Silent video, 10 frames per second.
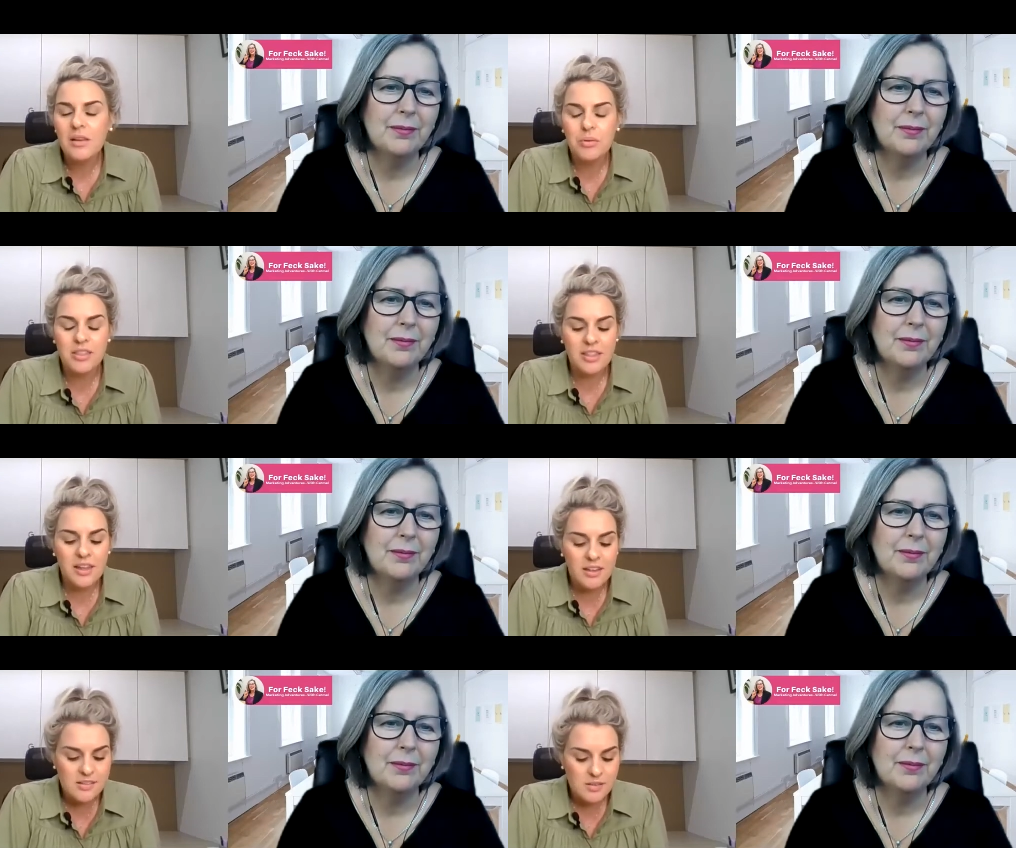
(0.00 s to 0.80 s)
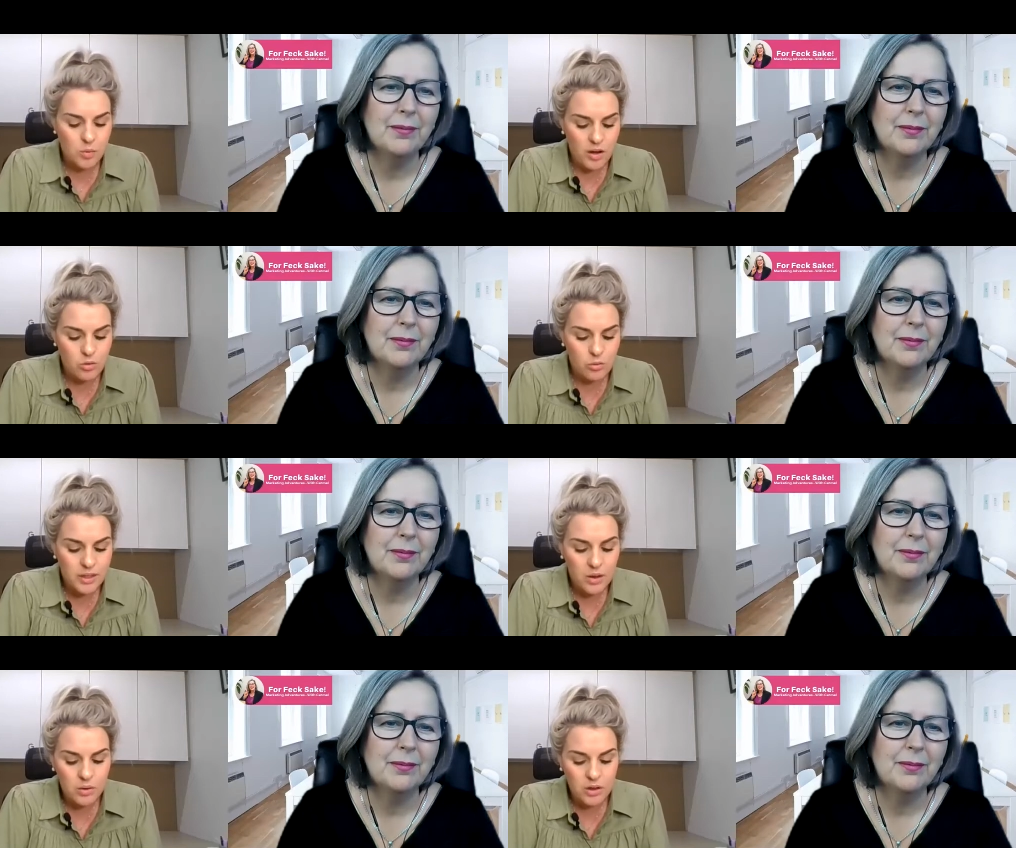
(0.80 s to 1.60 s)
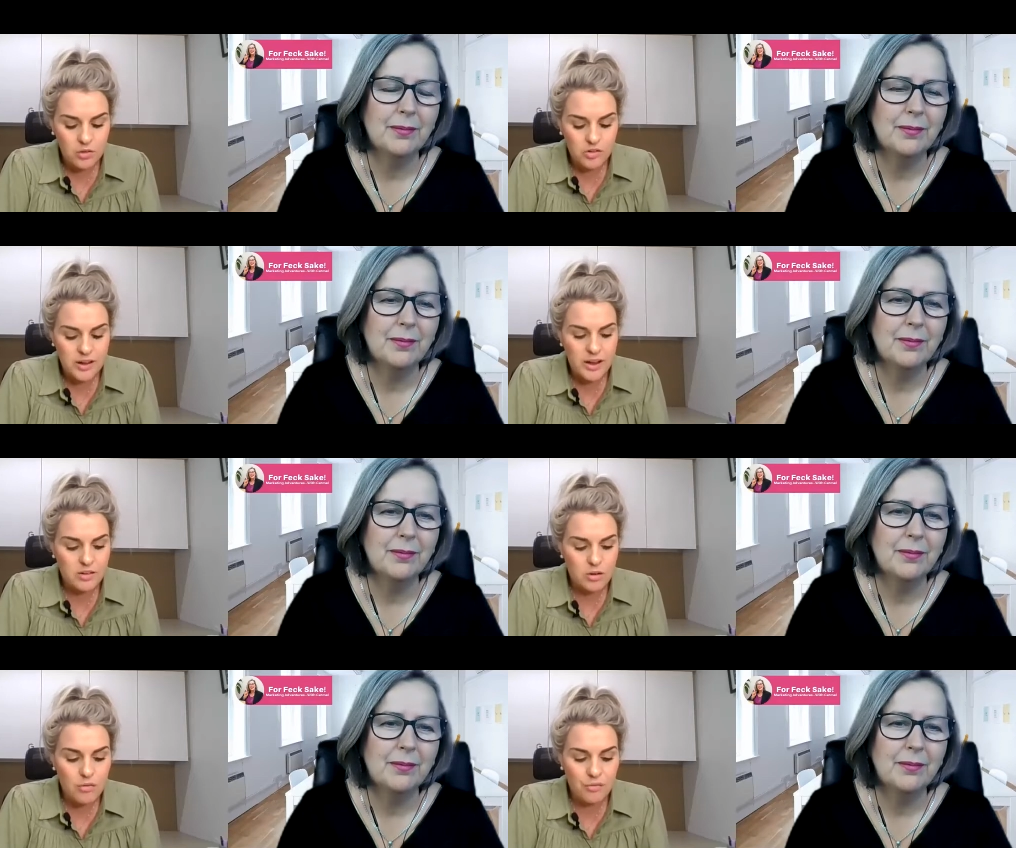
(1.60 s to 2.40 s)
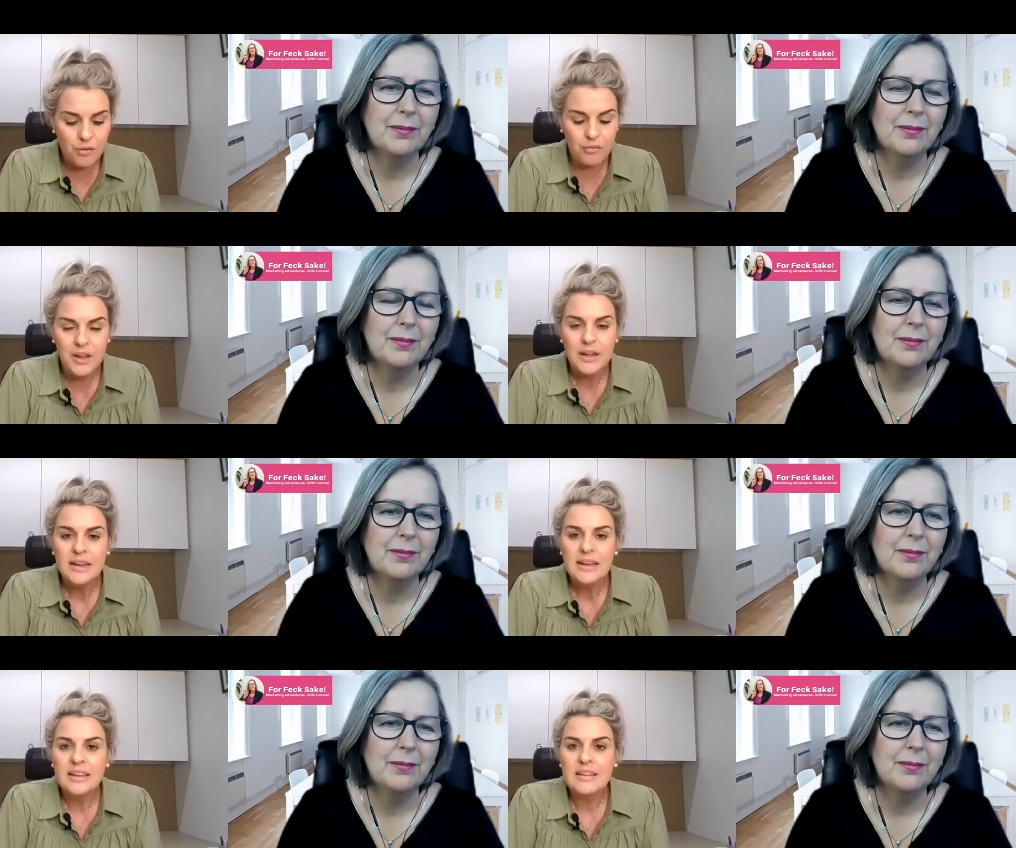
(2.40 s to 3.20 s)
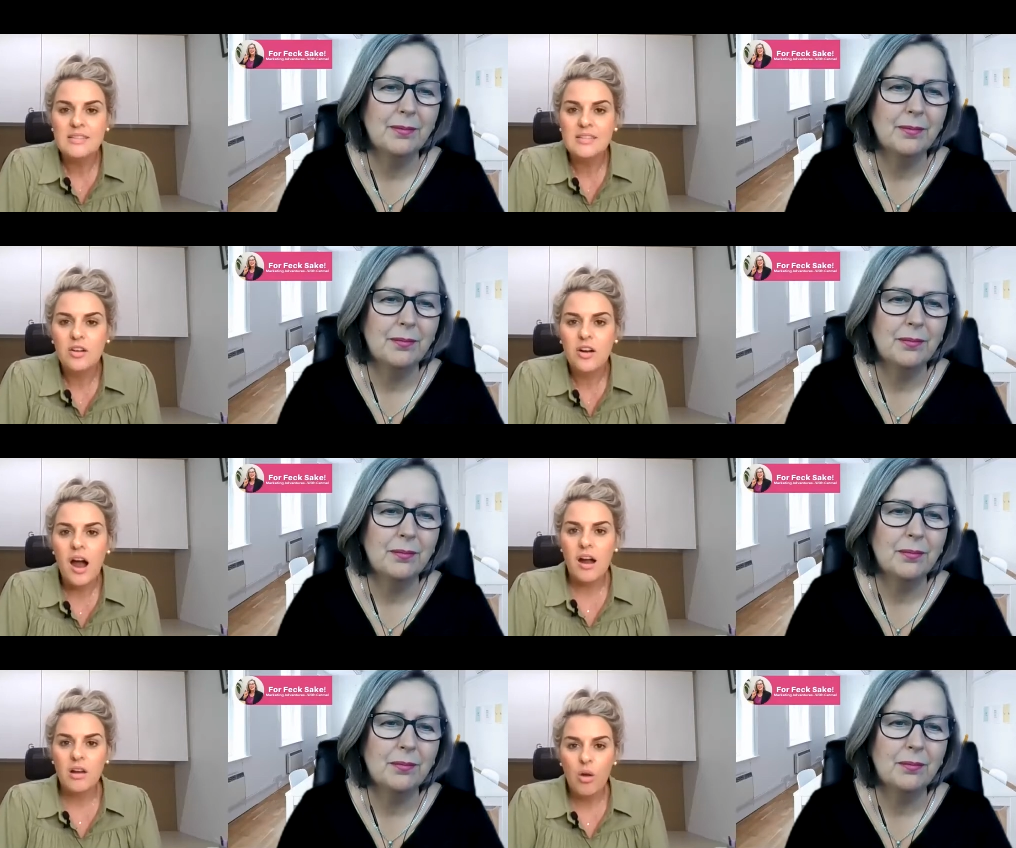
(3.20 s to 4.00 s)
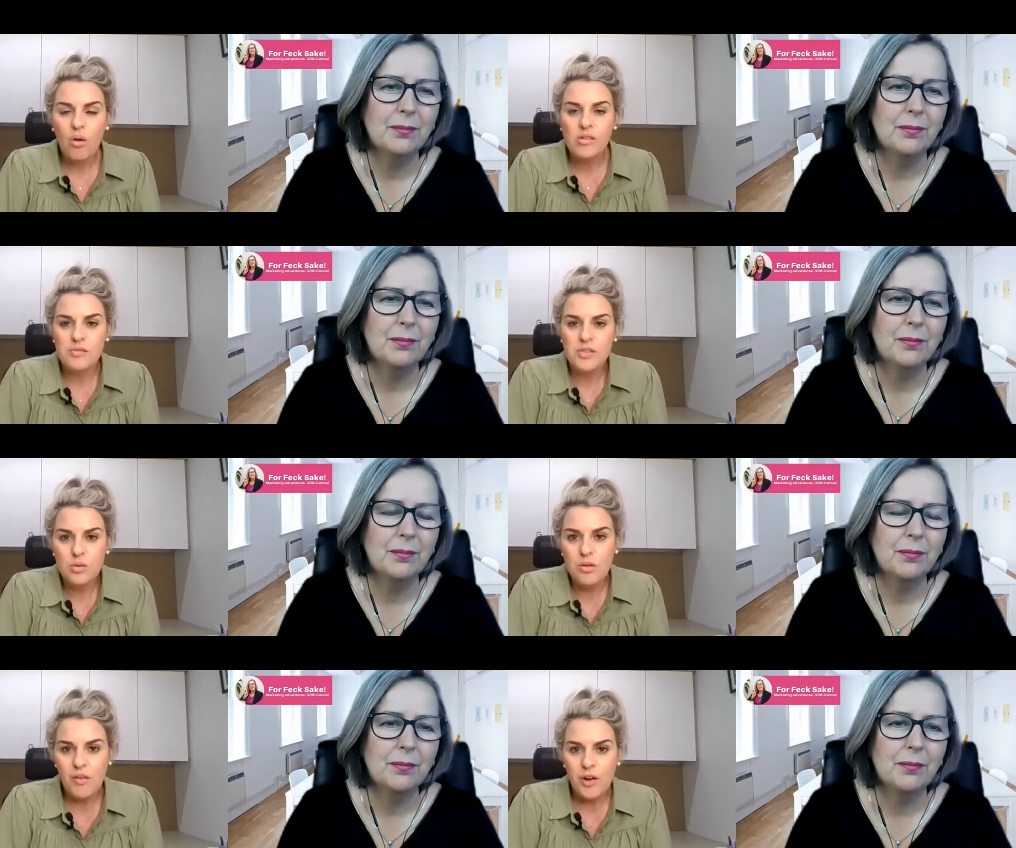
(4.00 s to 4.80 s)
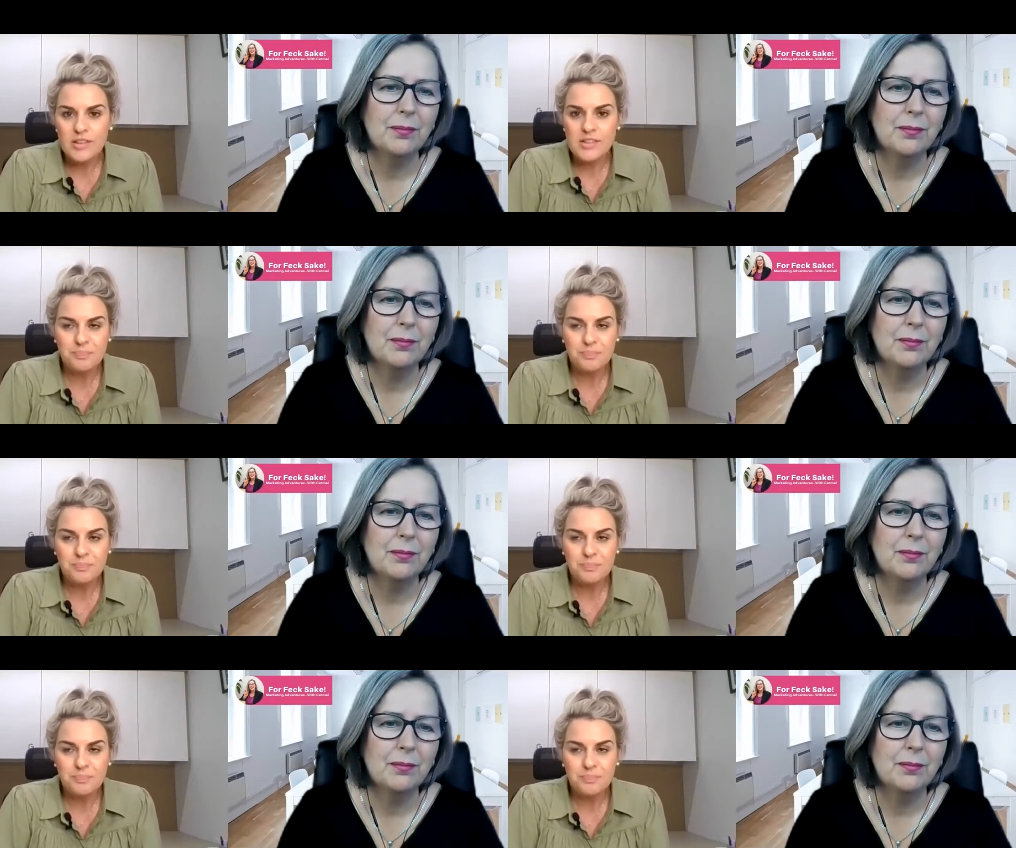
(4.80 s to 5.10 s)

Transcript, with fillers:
Speaker 1: But the thing is, what I don't think we understand enough of is there are laws of the universe,